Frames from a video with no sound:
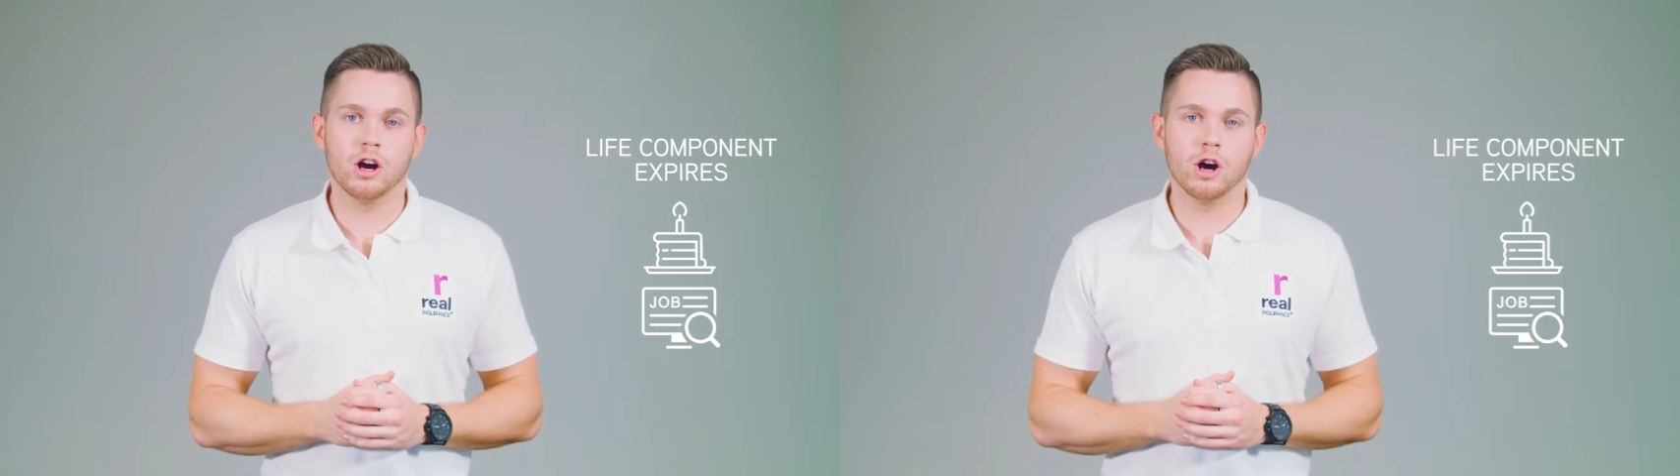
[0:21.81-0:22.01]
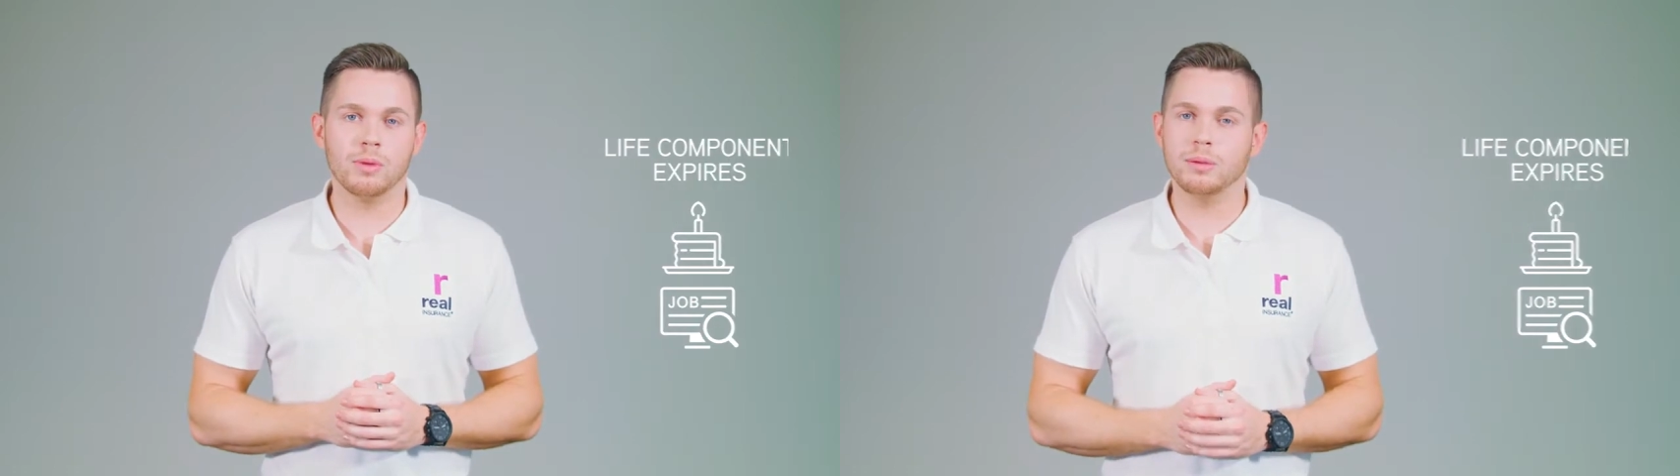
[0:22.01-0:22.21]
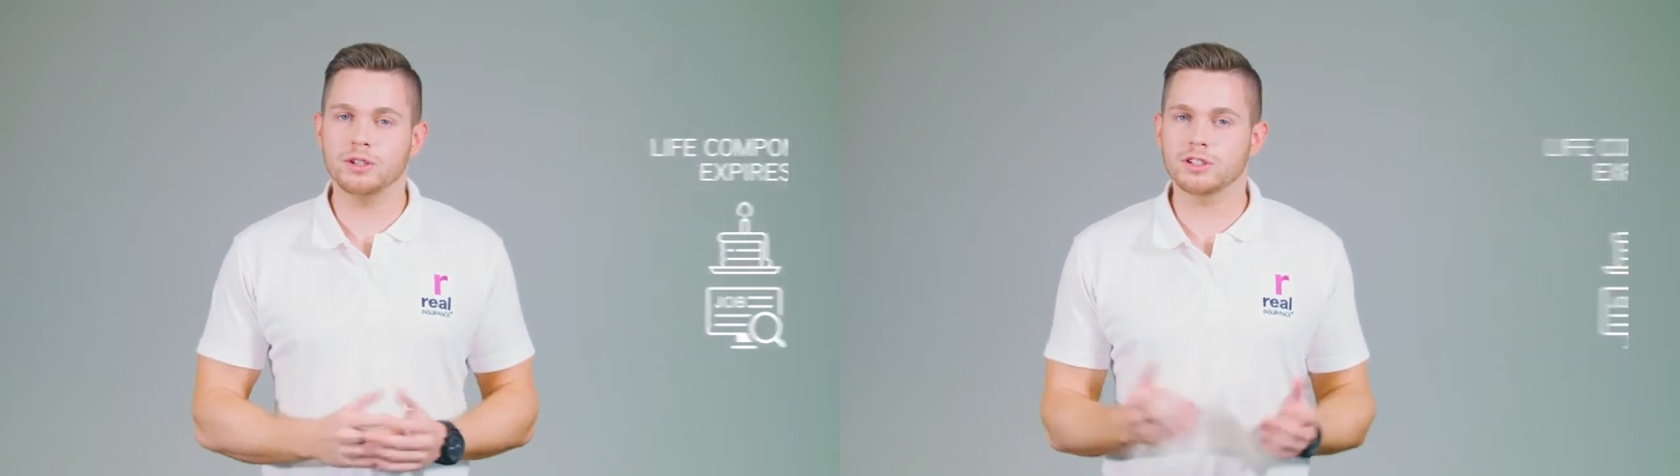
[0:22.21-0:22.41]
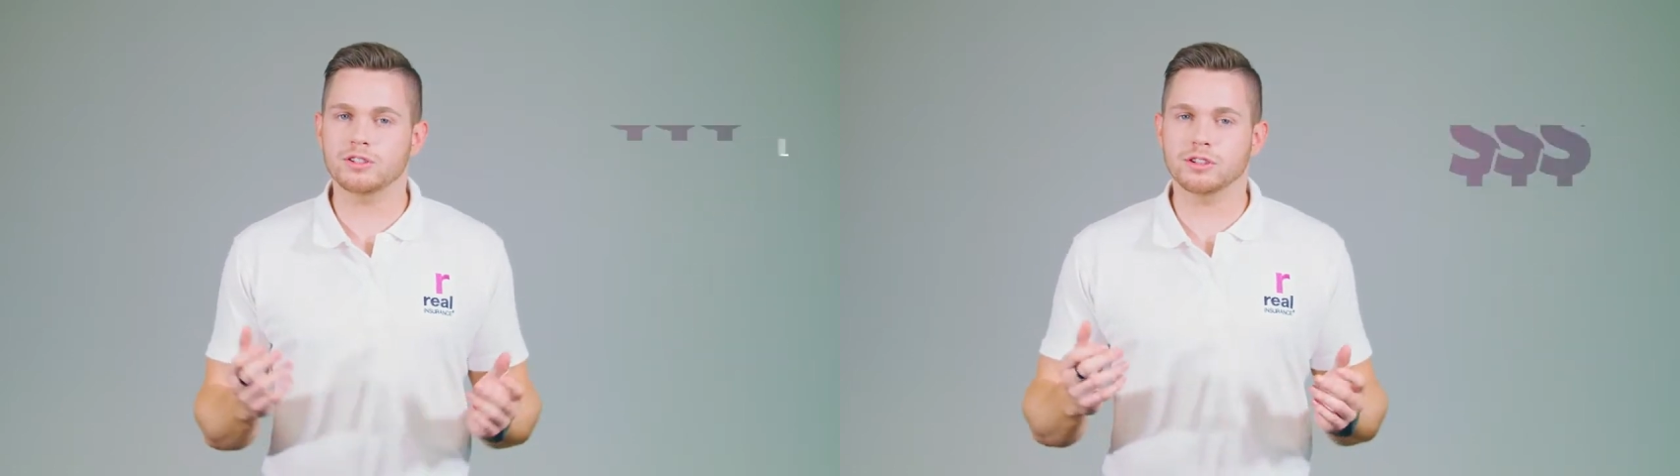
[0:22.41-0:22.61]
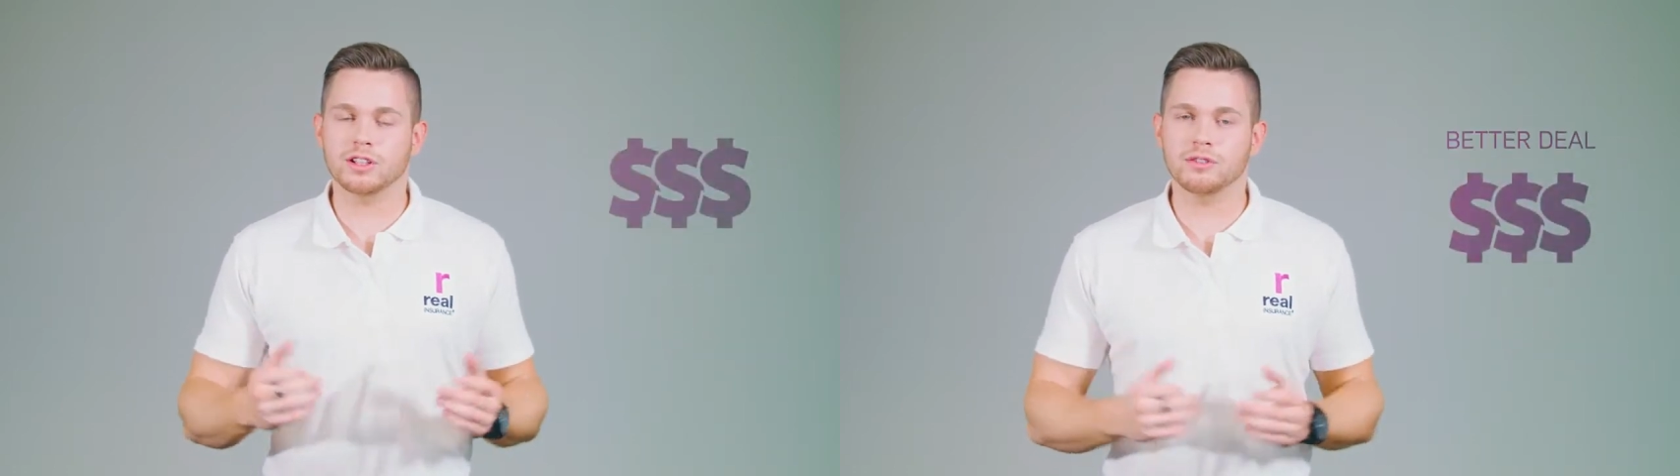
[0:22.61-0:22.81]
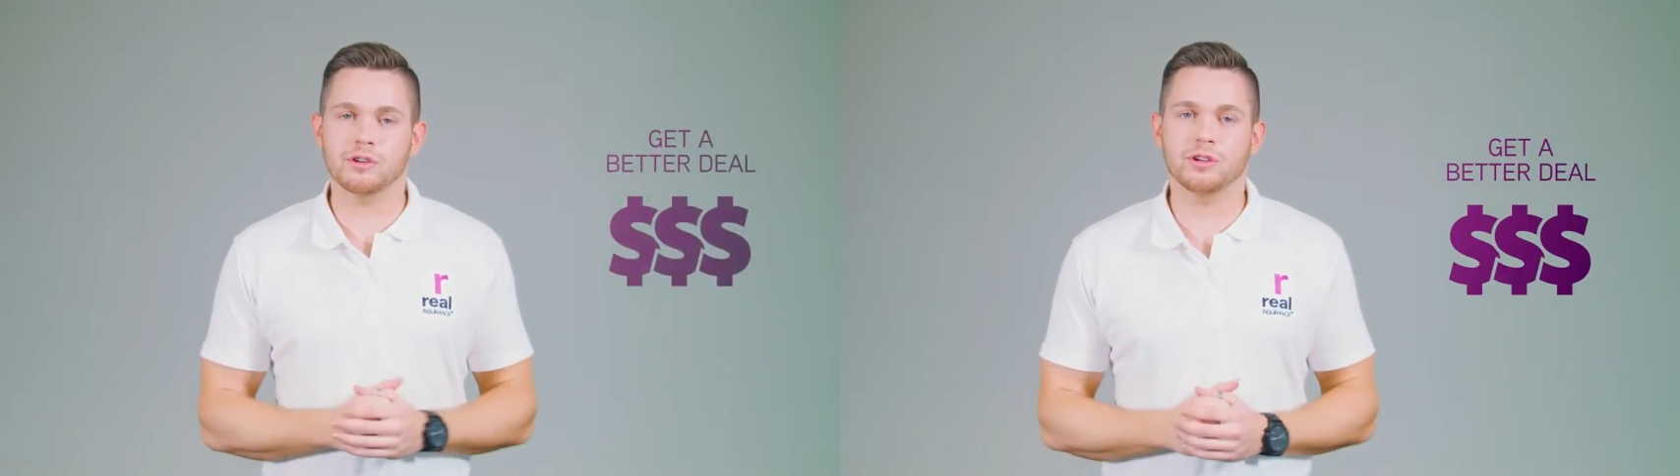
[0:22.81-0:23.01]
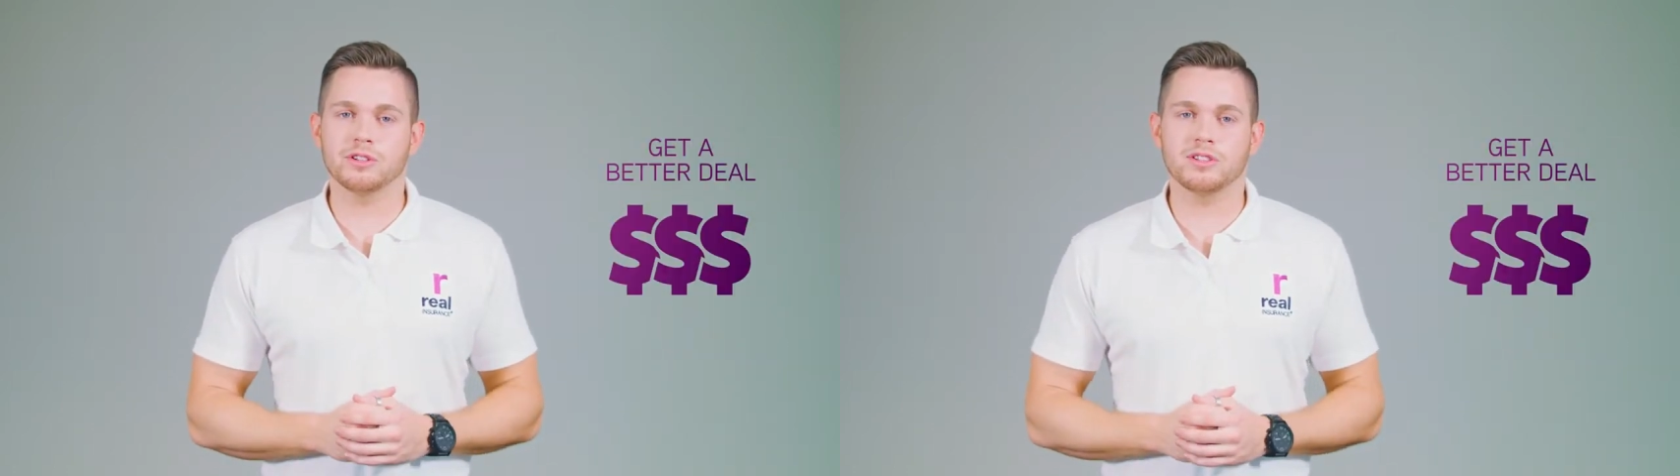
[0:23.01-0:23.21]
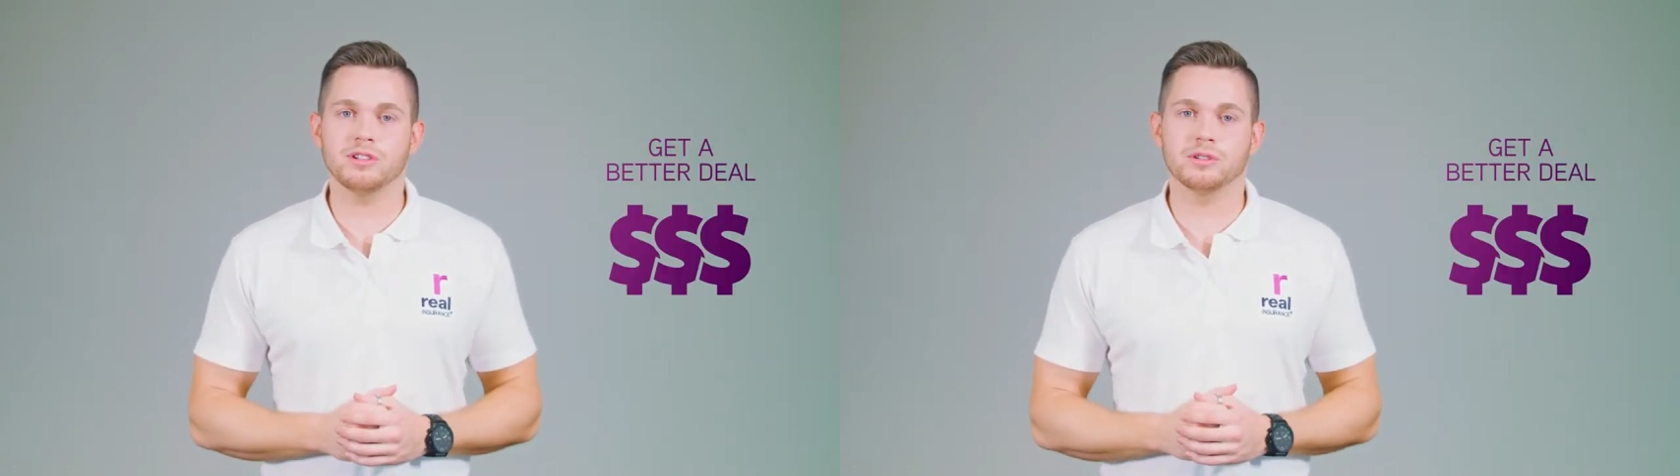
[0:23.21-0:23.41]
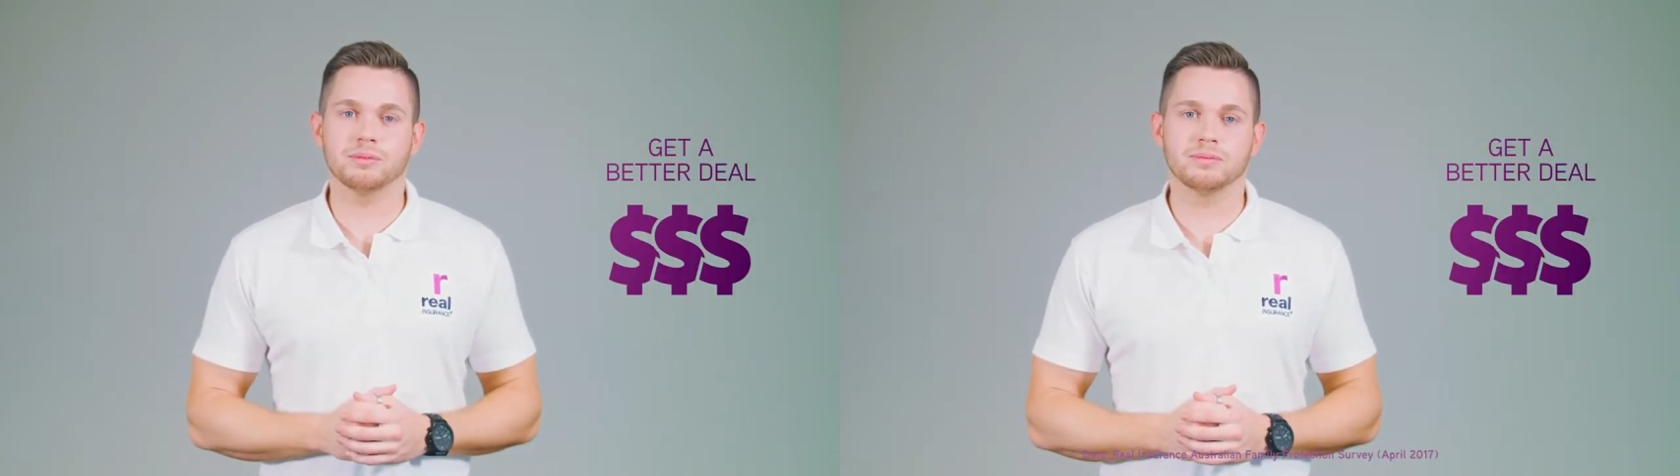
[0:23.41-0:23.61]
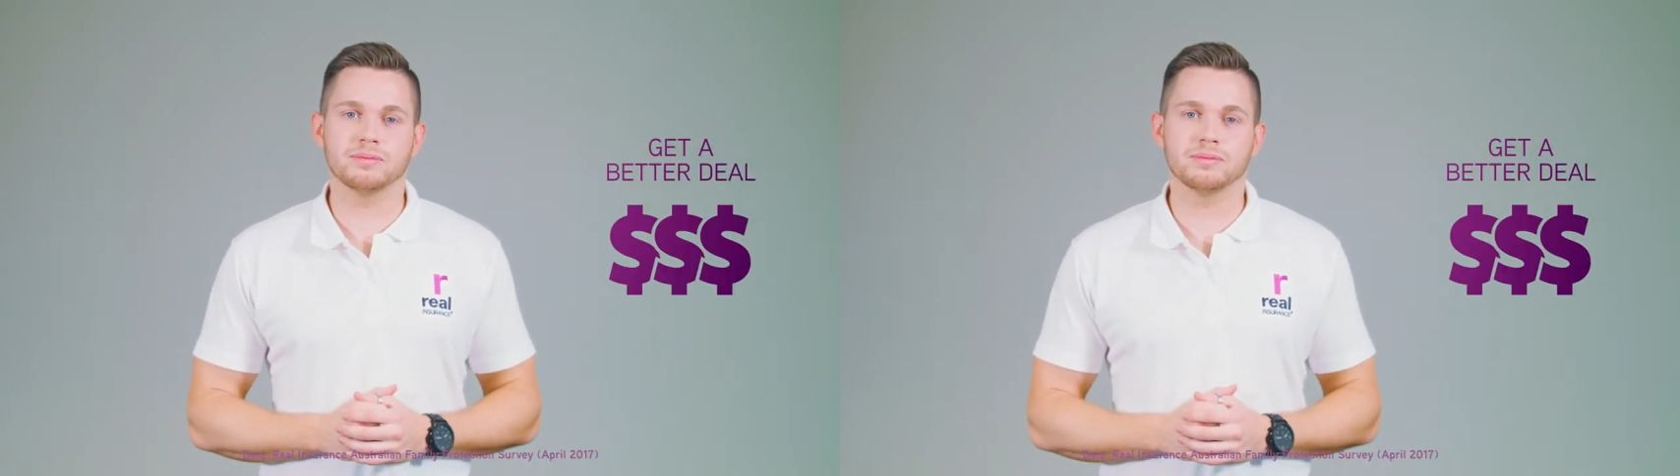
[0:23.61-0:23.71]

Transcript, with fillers: Or maybe you're just not getting a very good deal.